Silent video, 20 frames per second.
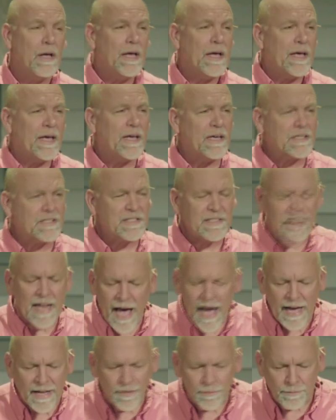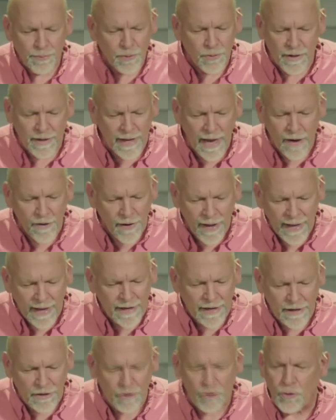He is not putting out
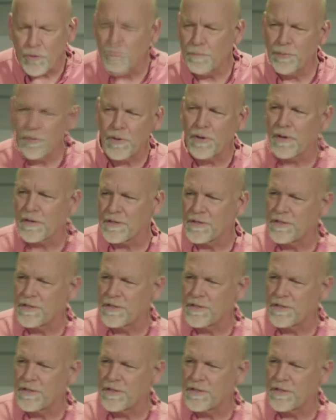any new books.